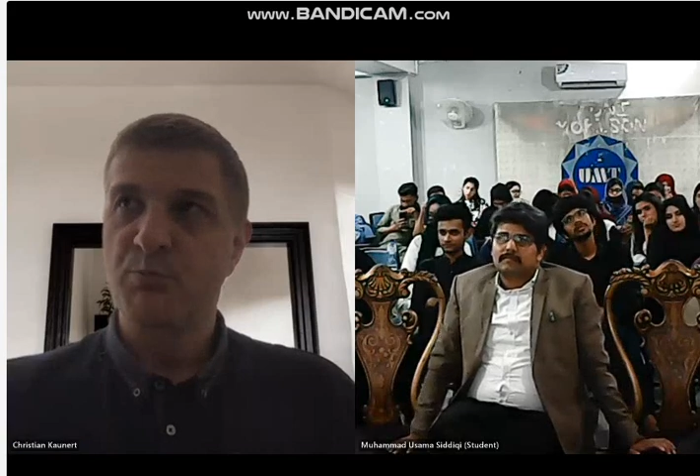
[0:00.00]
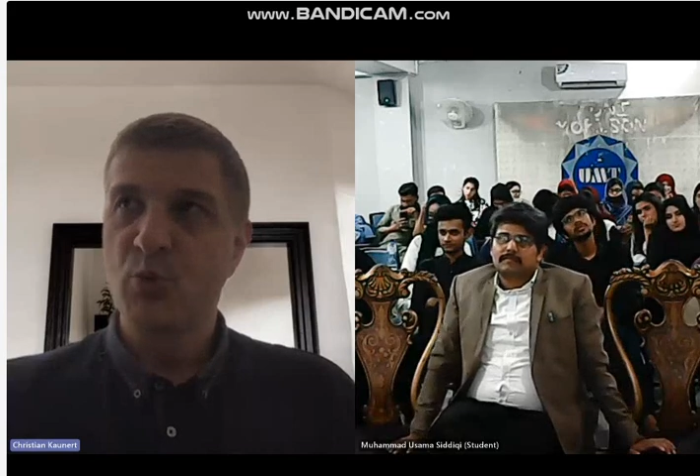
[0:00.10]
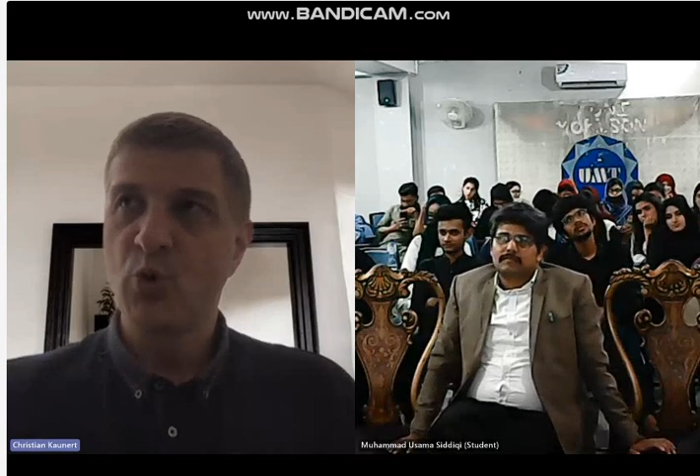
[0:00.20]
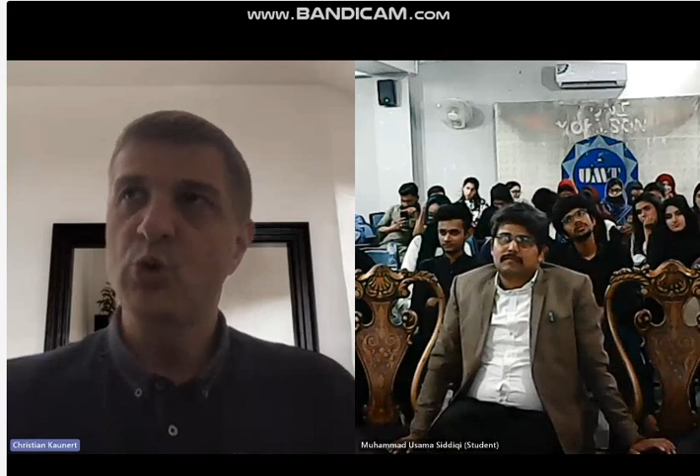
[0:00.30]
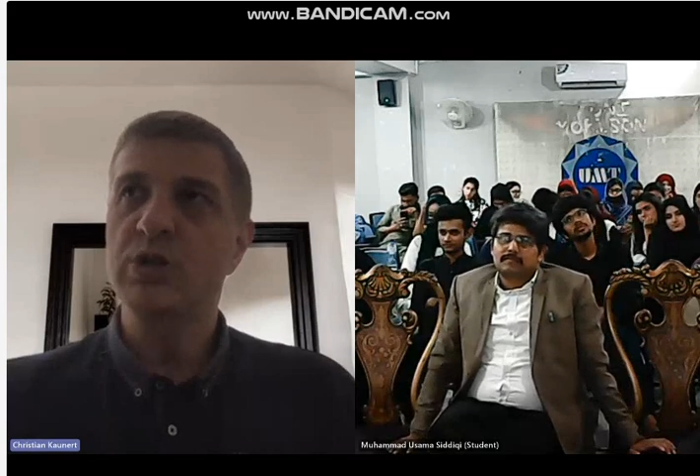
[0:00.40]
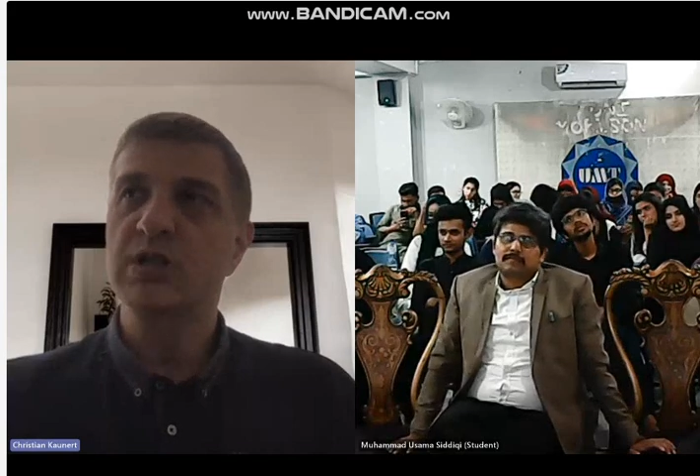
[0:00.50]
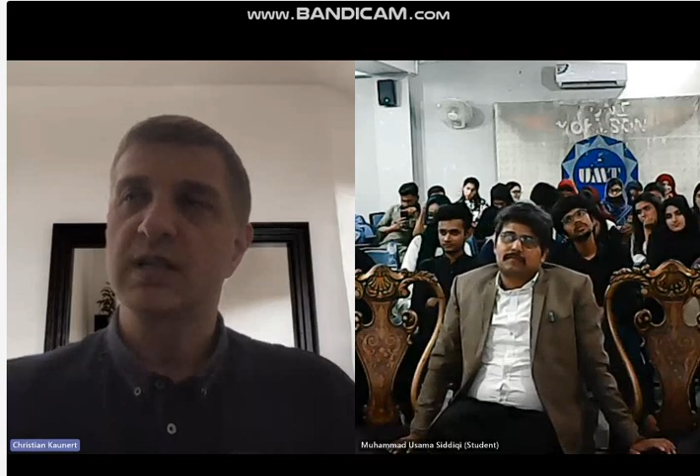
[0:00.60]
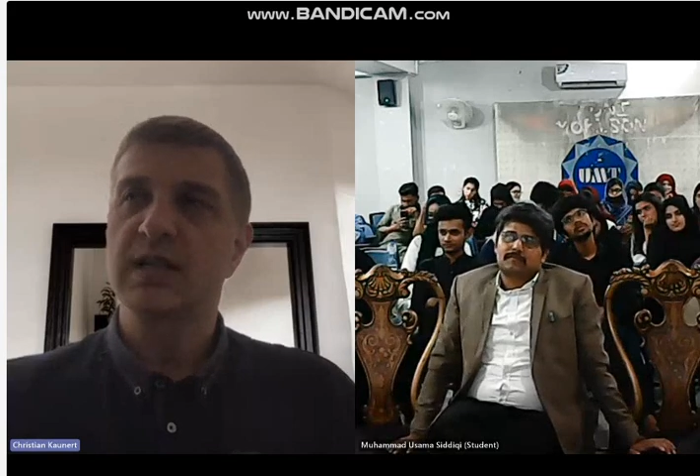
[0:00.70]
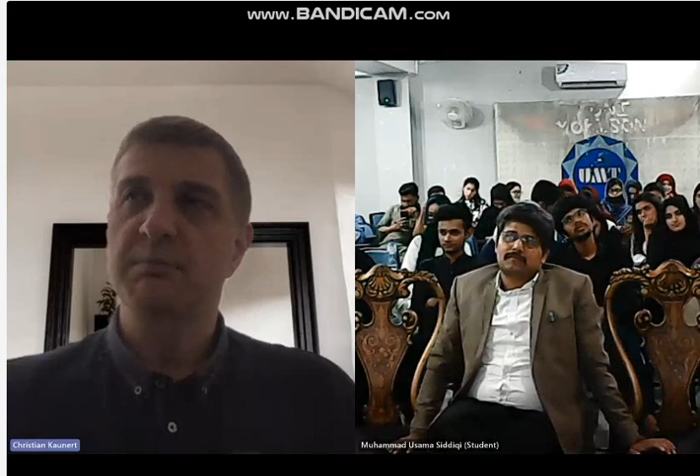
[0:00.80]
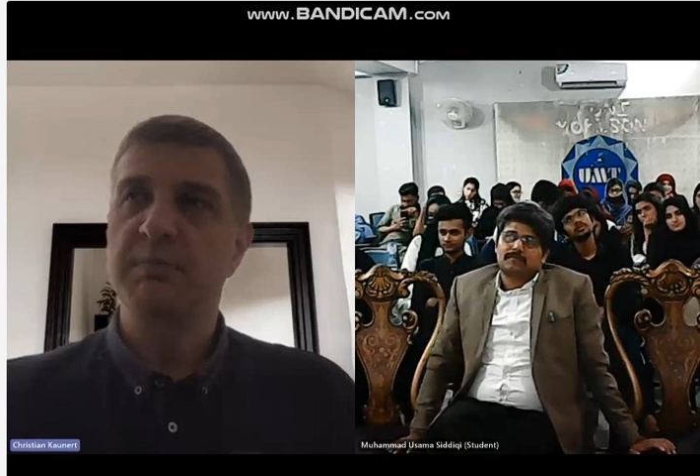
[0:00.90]
mood
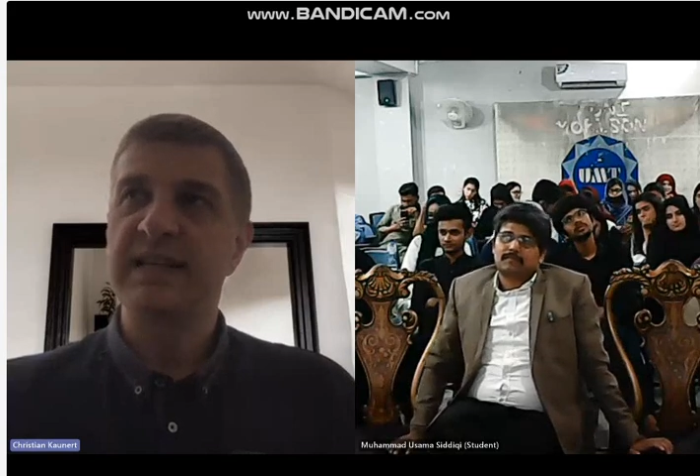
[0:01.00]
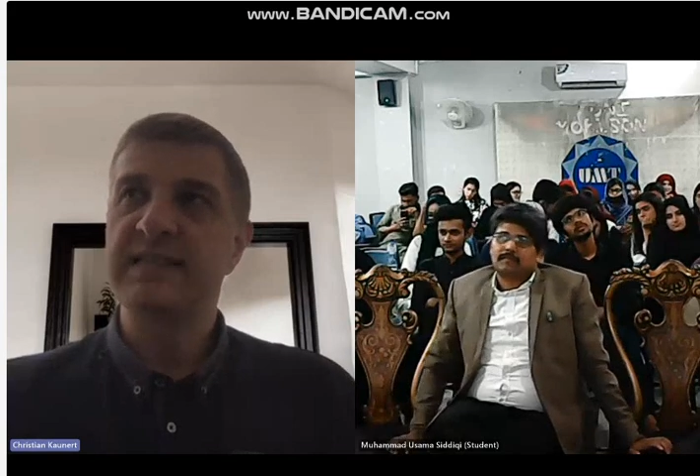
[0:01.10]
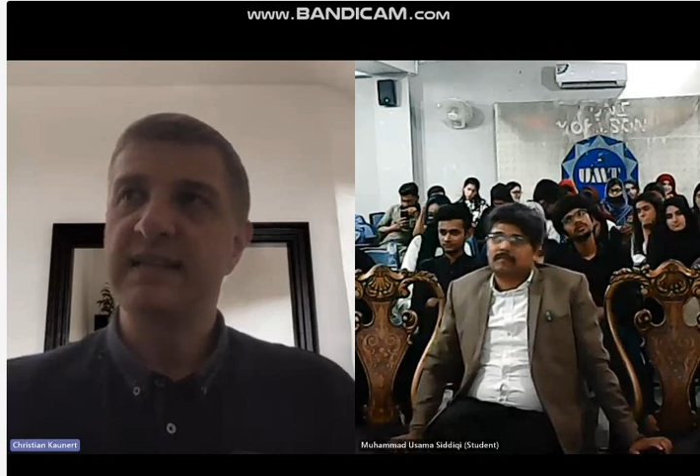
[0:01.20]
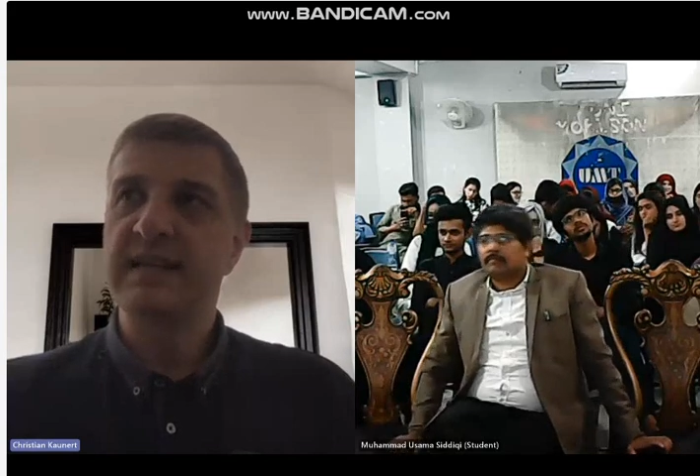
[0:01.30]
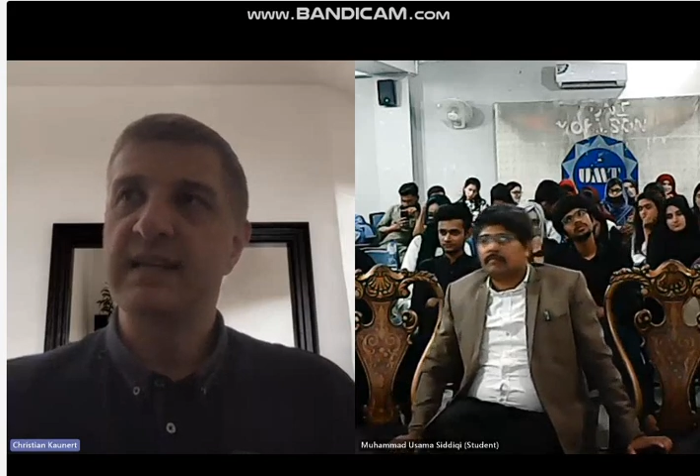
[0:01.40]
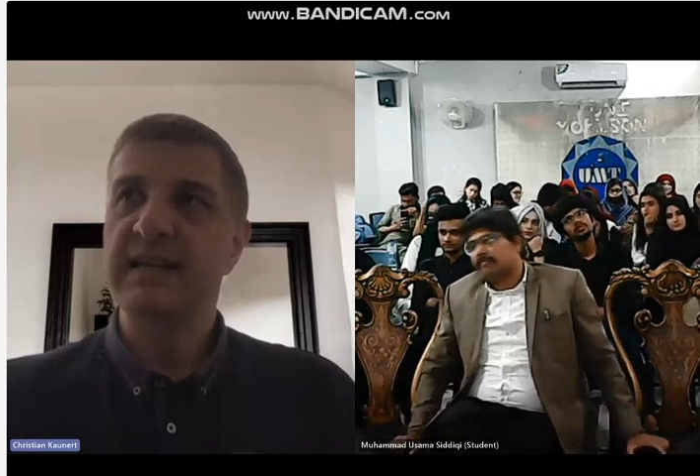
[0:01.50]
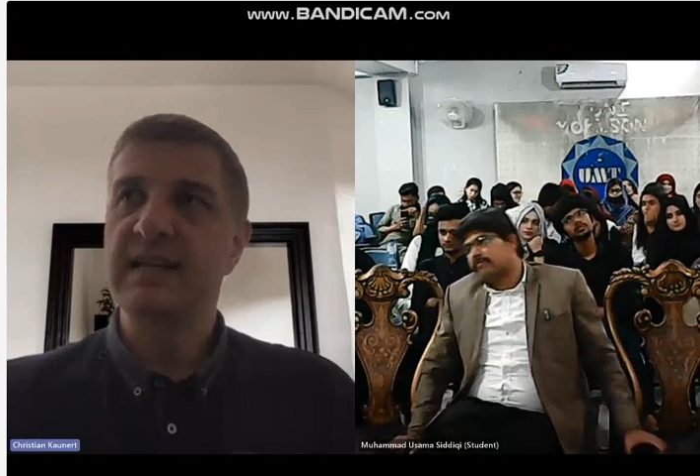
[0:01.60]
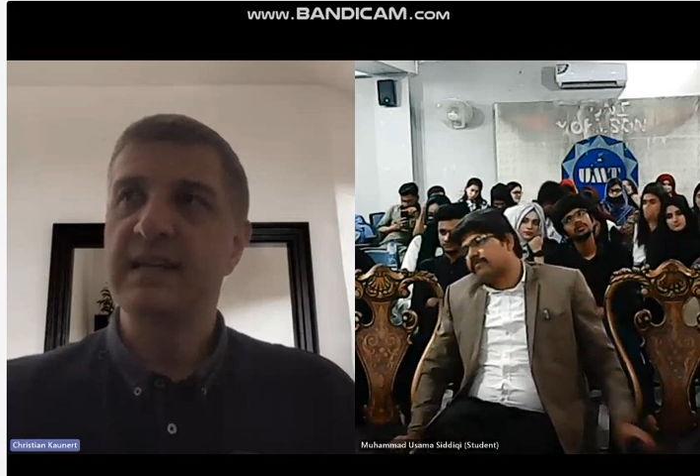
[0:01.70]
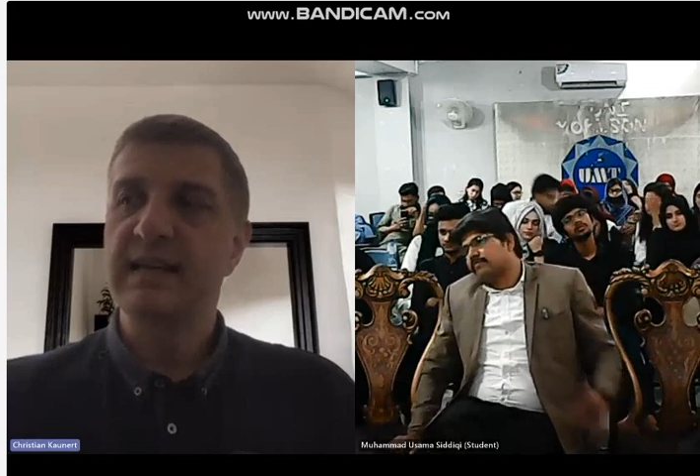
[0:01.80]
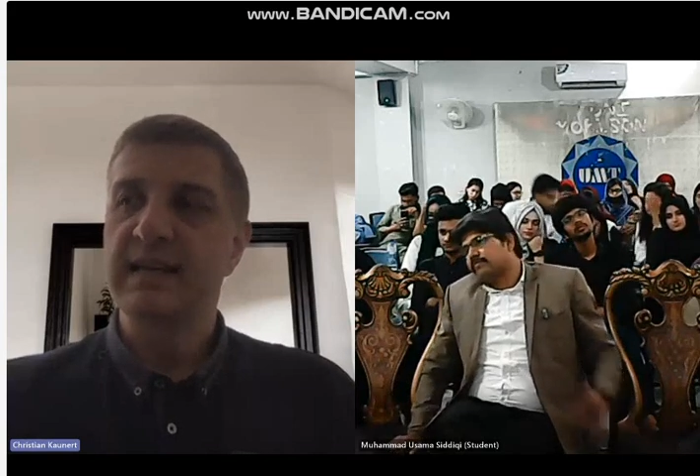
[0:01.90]

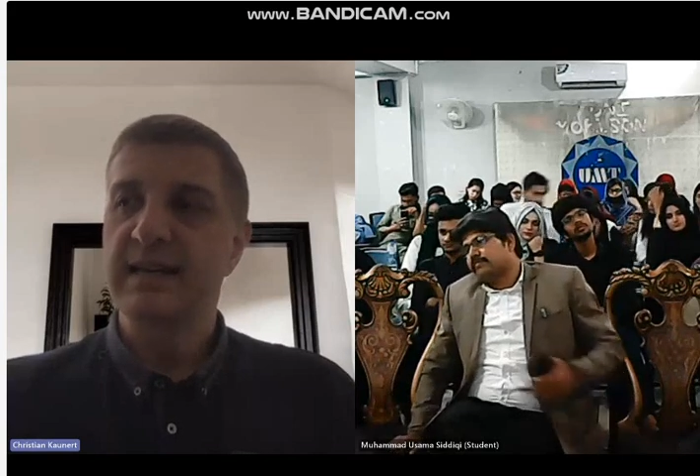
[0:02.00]
basically